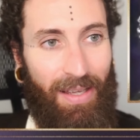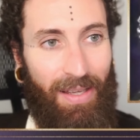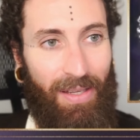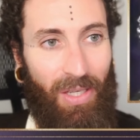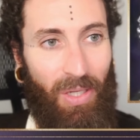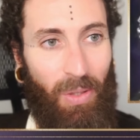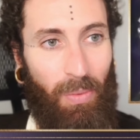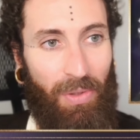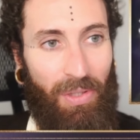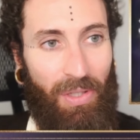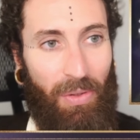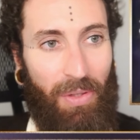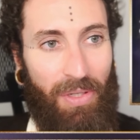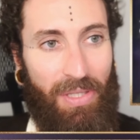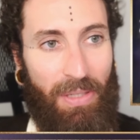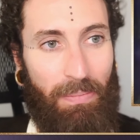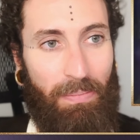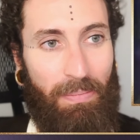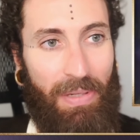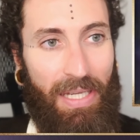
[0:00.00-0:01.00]
you will
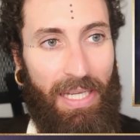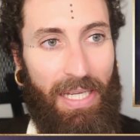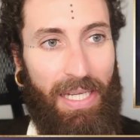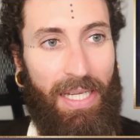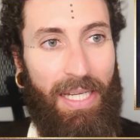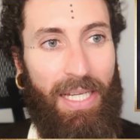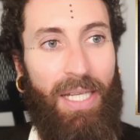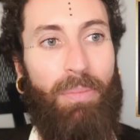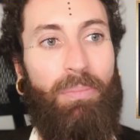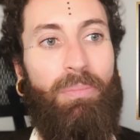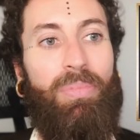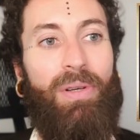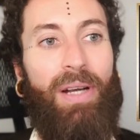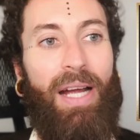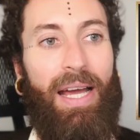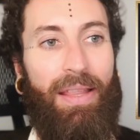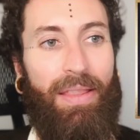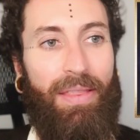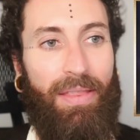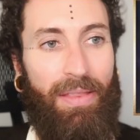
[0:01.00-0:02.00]
notice a big
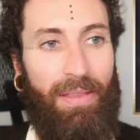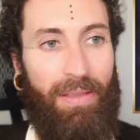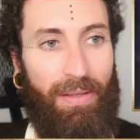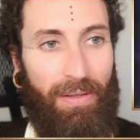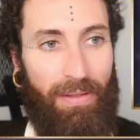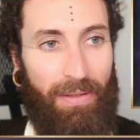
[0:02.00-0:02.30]
breath